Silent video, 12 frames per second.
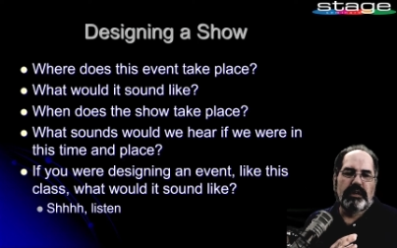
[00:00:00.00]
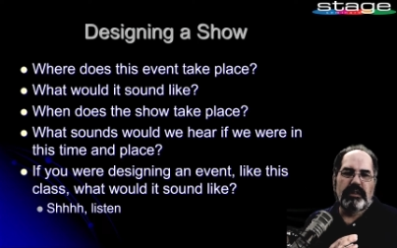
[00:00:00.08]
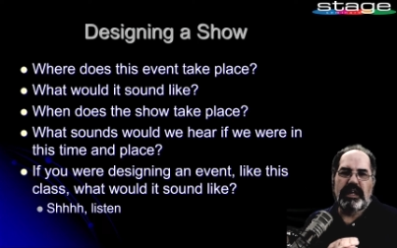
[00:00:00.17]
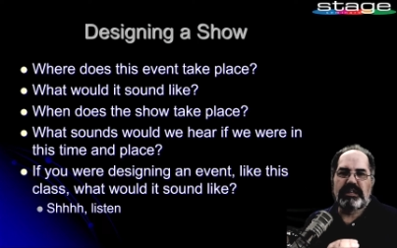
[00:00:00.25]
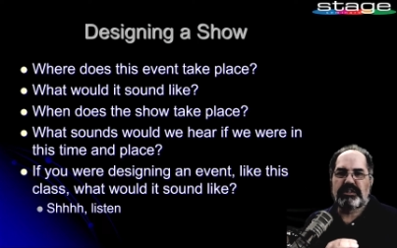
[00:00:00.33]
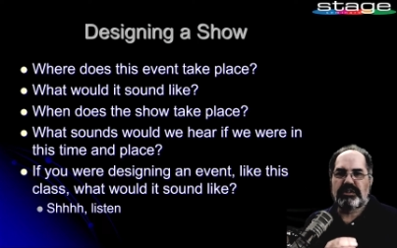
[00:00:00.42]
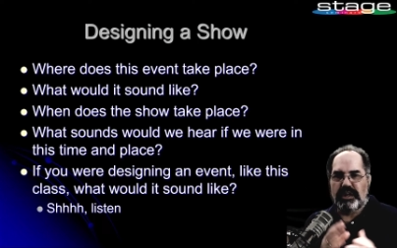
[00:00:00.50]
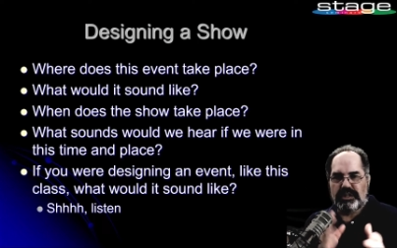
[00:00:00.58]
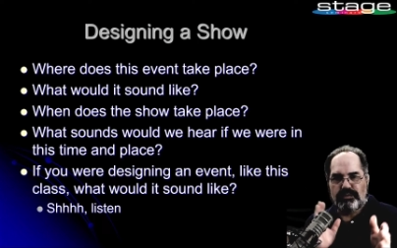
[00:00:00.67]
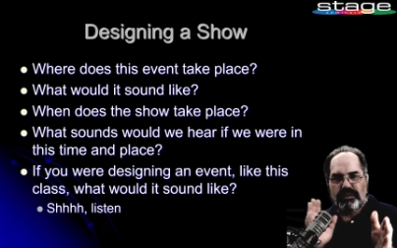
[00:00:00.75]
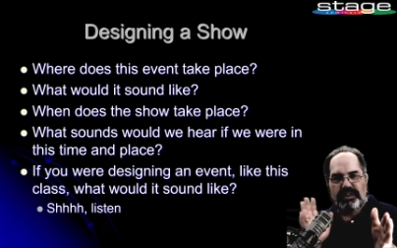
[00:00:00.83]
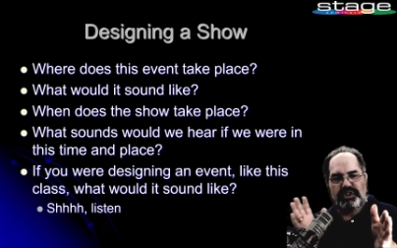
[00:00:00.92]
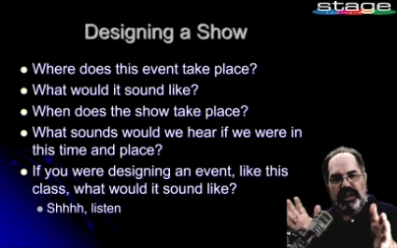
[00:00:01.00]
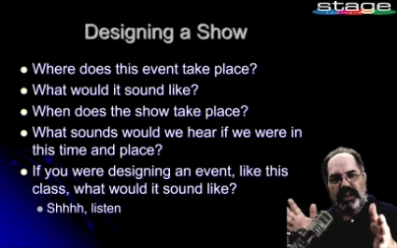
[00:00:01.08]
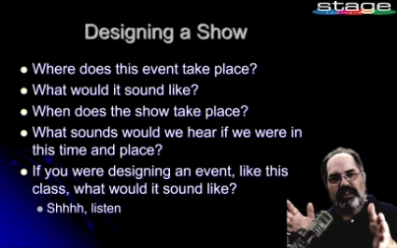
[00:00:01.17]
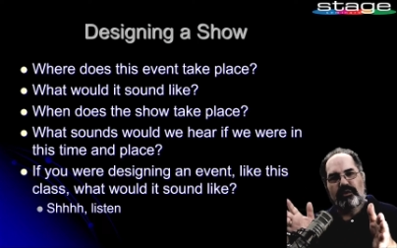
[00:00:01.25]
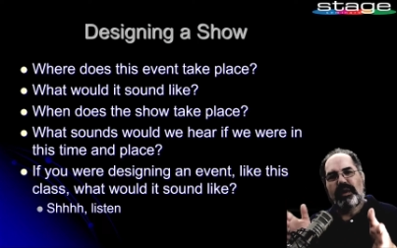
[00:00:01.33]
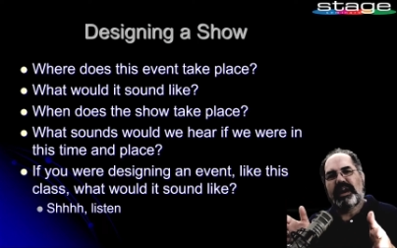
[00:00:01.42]
That starts with a shot
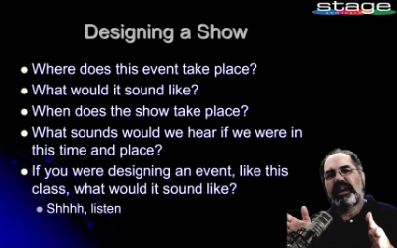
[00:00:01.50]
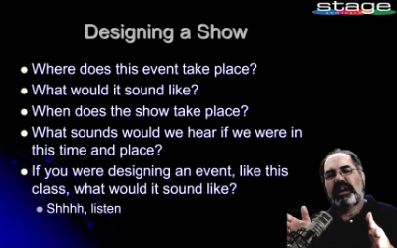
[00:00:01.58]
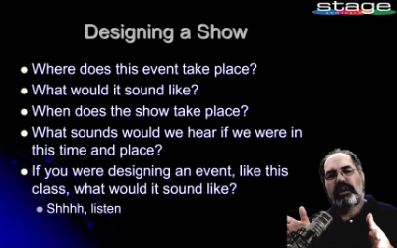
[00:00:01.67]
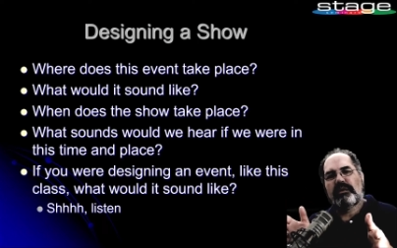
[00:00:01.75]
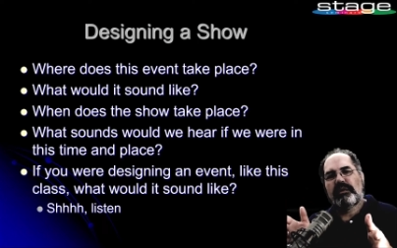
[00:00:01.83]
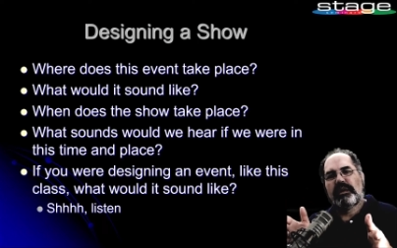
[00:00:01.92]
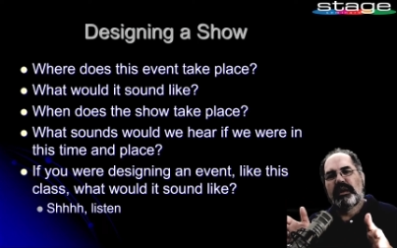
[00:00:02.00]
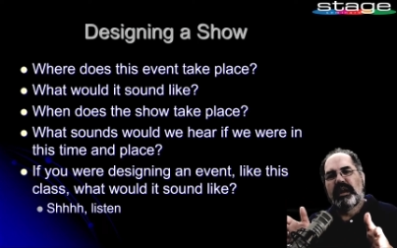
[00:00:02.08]
on the radio,